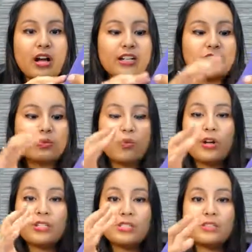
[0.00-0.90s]
I just
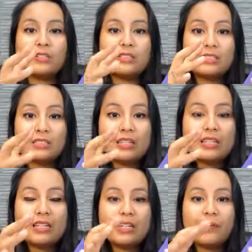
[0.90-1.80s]
wanted to
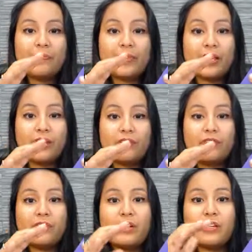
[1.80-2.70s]
see
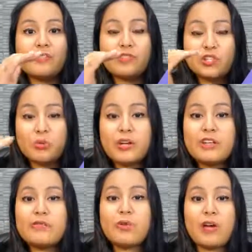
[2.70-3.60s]
if for
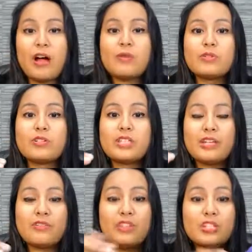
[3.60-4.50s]
24 hours
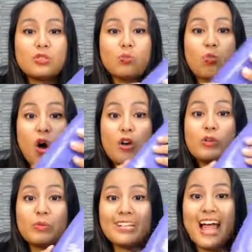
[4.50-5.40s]
if this water
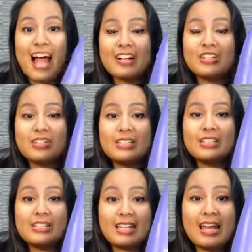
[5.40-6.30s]
would actually
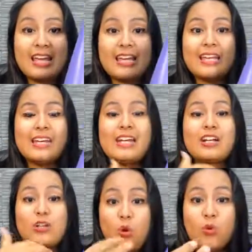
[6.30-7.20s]
stay
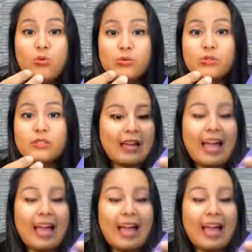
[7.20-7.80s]
cold.